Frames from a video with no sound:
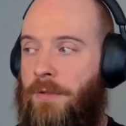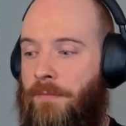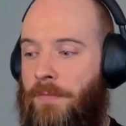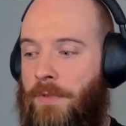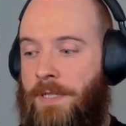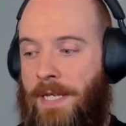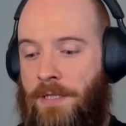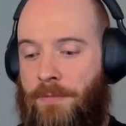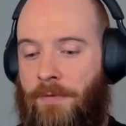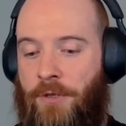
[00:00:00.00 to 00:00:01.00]
with
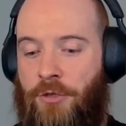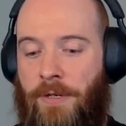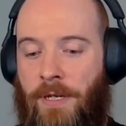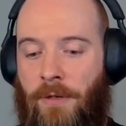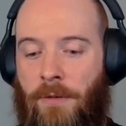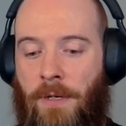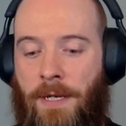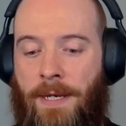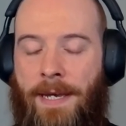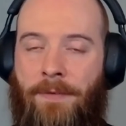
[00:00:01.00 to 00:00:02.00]
tenants provision now,
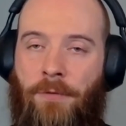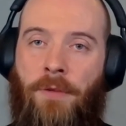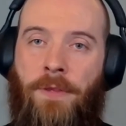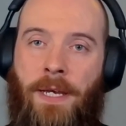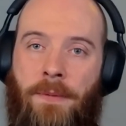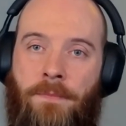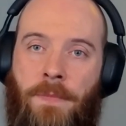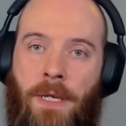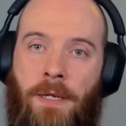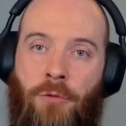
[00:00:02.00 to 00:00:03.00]
I've got that
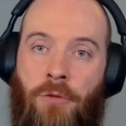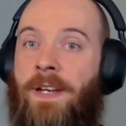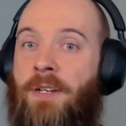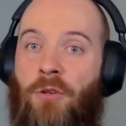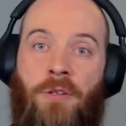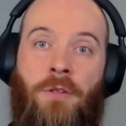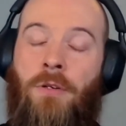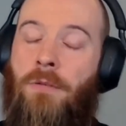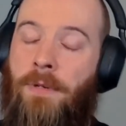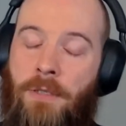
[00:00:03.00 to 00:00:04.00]
unified audit
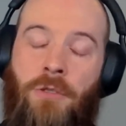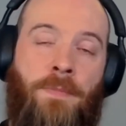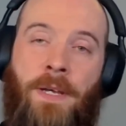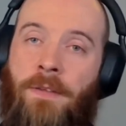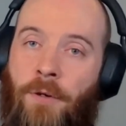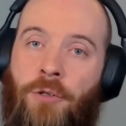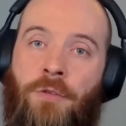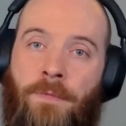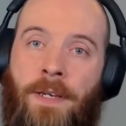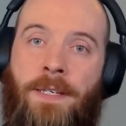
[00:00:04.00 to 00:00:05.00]
log, right, just by the
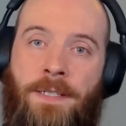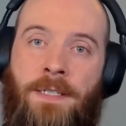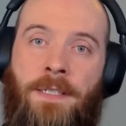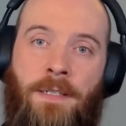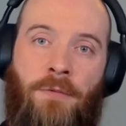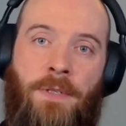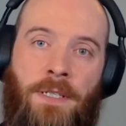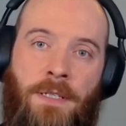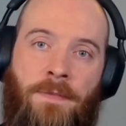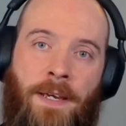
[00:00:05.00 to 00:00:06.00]
virtue of it existing in
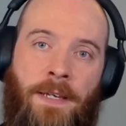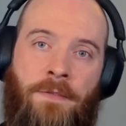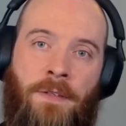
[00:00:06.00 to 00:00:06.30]
365.